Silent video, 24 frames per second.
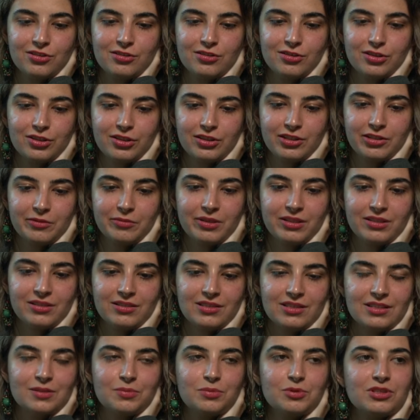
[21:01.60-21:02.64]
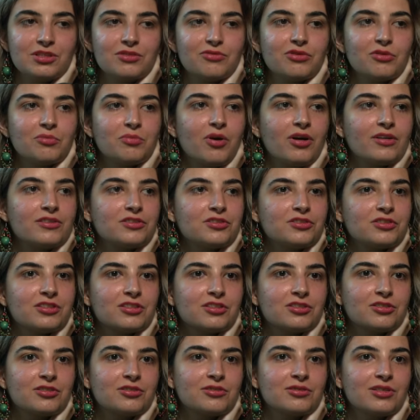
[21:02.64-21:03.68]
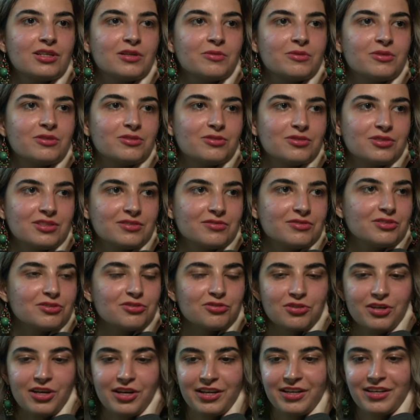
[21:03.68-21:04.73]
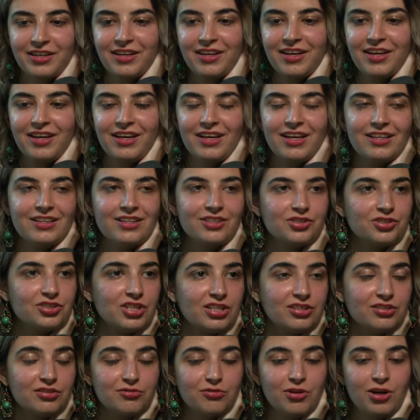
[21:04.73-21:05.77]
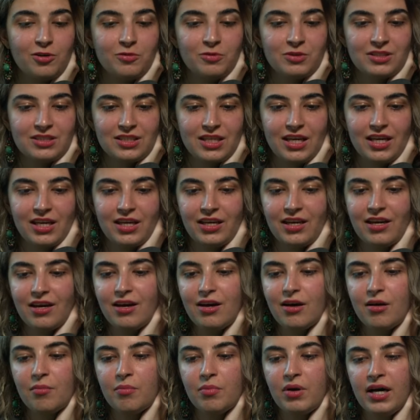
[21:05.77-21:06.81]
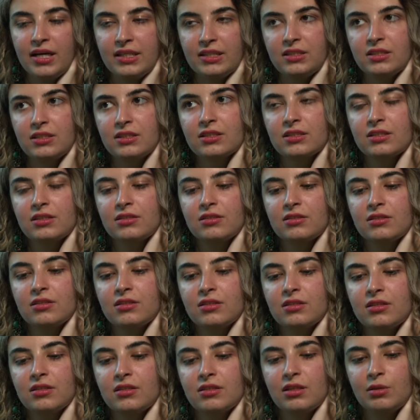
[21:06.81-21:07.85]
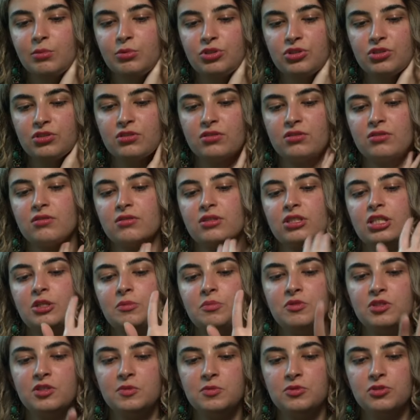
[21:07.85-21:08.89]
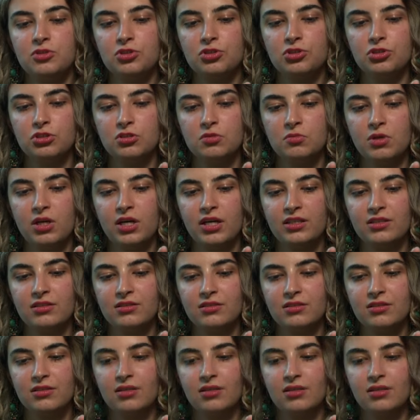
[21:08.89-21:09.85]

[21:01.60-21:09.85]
learning about this specific pawn structure, so I wanted to give it a try. There's nothing wrong with take, but let me just keep this position in mind.